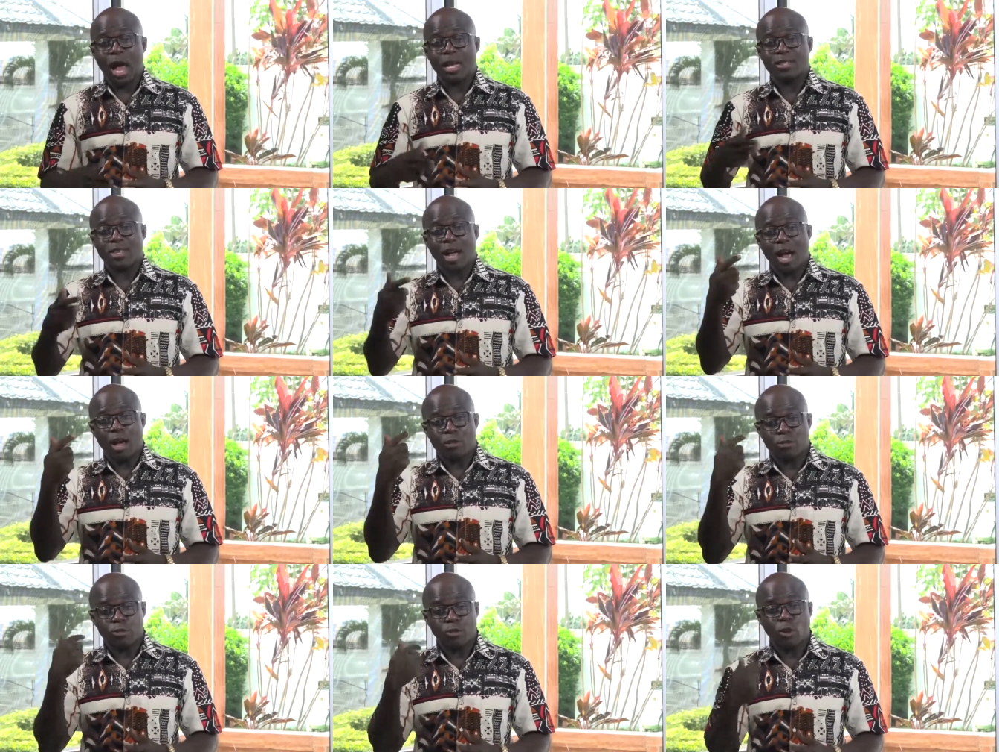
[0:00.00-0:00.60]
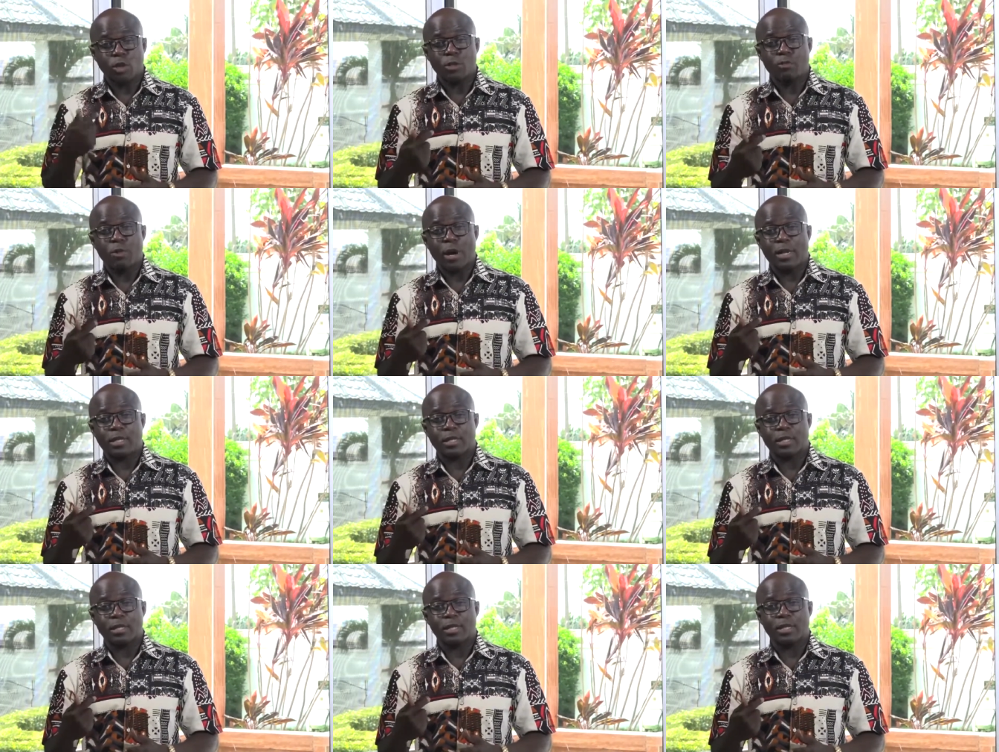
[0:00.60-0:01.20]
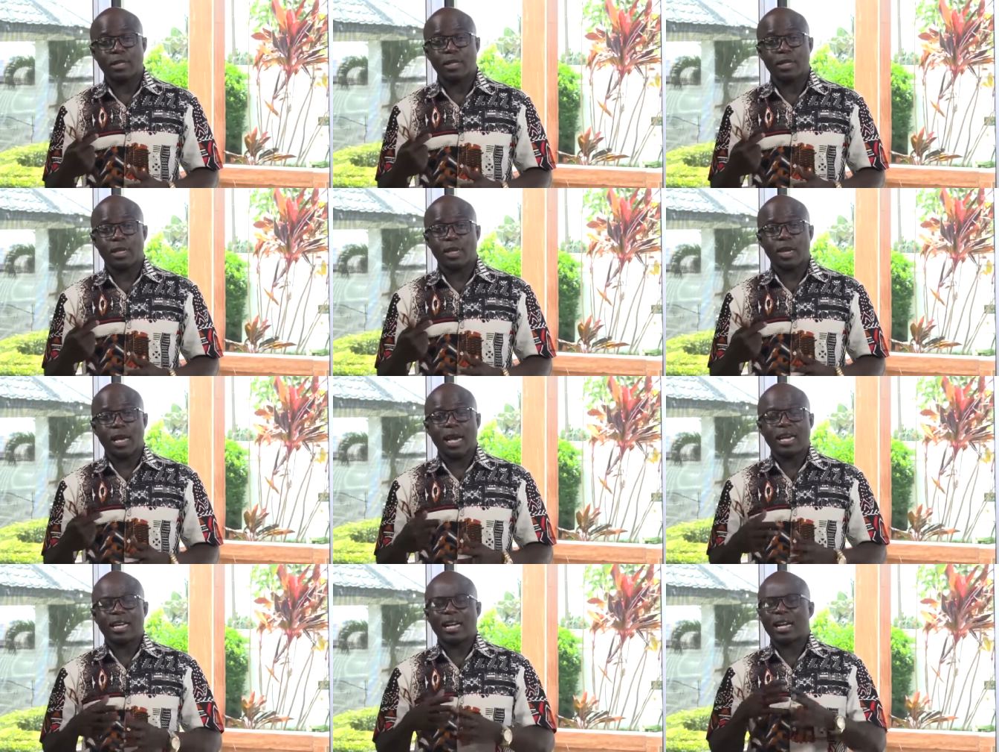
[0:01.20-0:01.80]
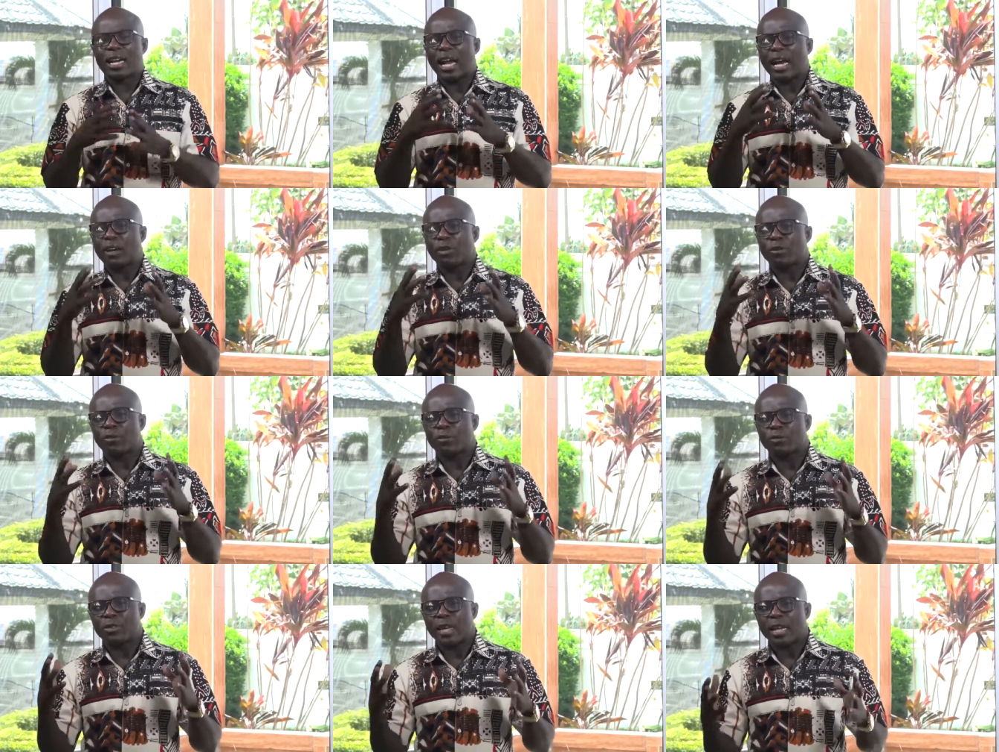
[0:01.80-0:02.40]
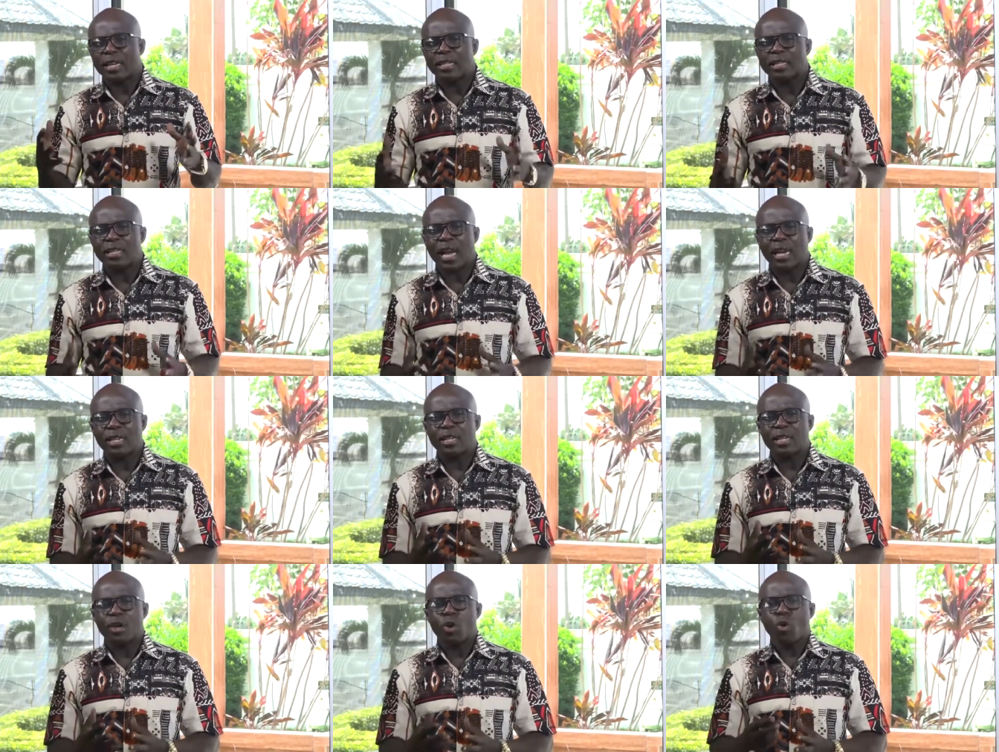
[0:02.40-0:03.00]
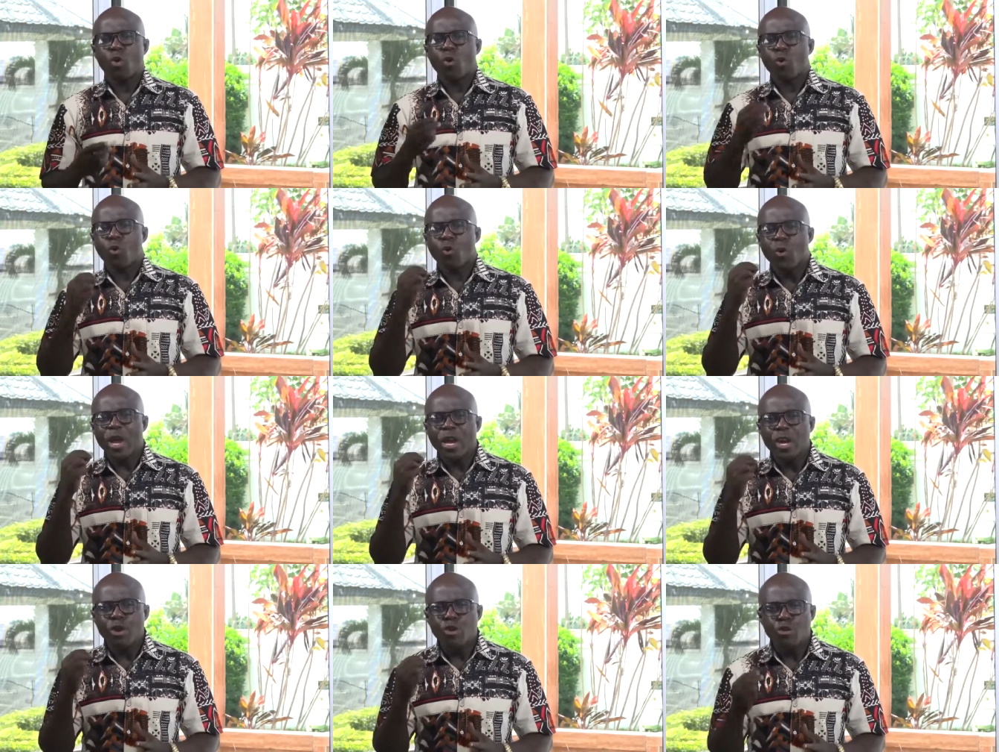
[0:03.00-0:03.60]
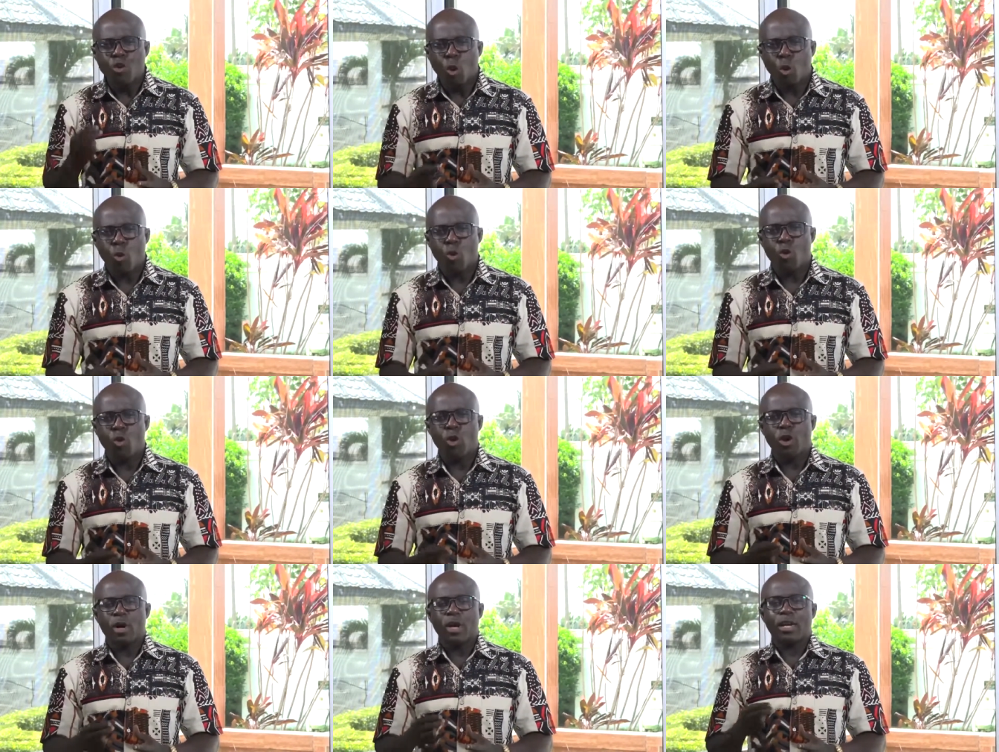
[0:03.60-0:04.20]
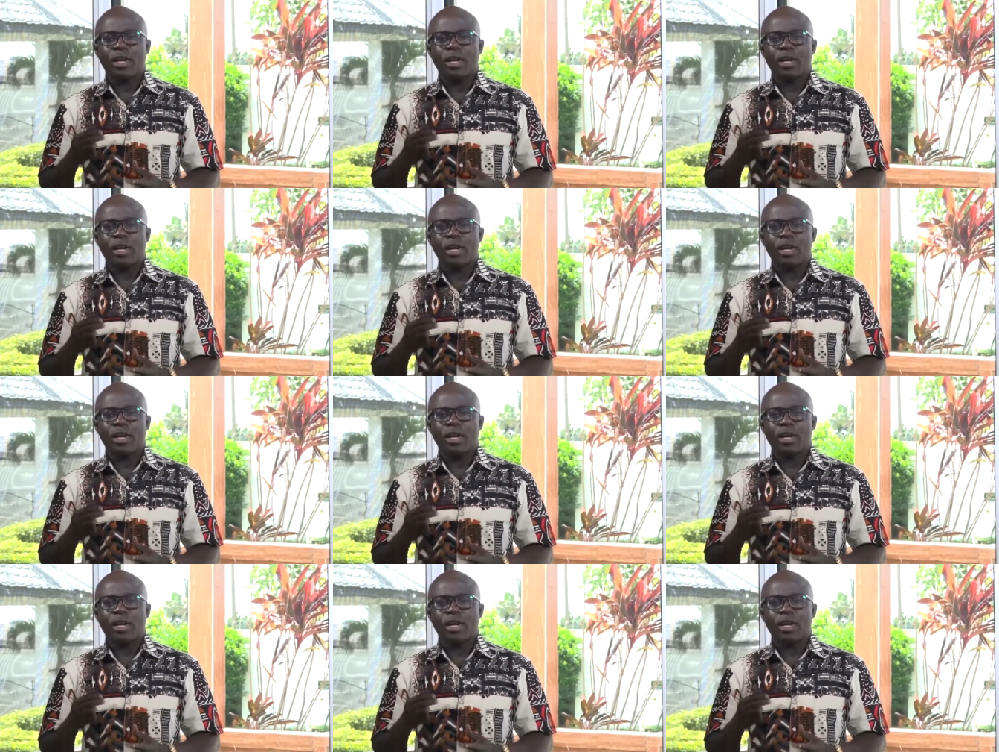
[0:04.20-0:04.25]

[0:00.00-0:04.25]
as our thought pattern and the kind of things that we know,